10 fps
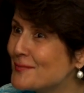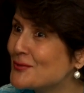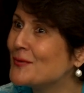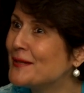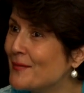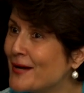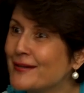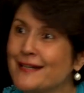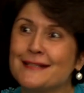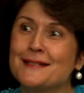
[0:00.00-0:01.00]
between
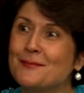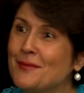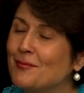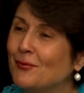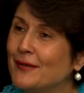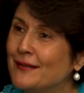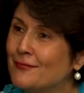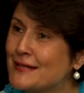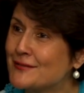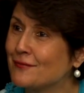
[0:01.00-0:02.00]
Americans and people in
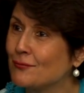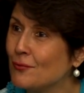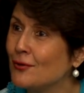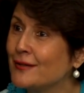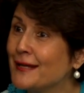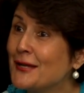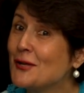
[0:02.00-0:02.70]
the rest of the world